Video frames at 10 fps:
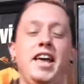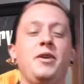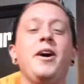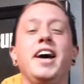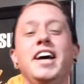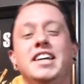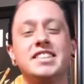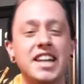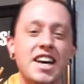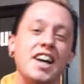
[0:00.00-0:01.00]

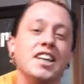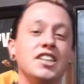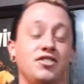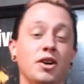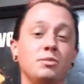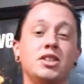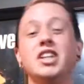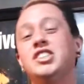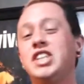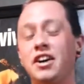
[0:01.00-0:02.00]
Anyways, this film
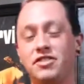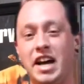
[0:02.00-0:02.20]
stars Jeff